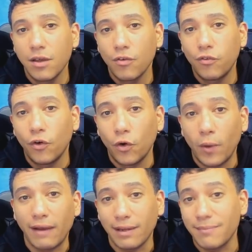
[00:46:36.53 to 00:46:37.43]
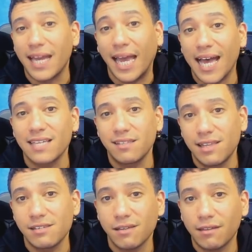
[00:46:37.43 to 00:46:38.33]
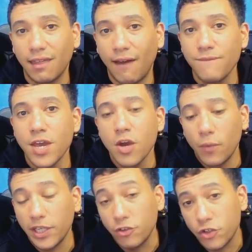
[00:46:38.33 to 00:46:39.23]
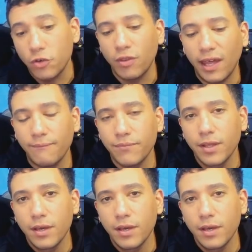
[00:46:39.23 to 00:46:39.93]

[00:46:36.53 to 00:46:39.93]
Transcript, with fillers: for wearing MAGA hats and things like that. When you do that,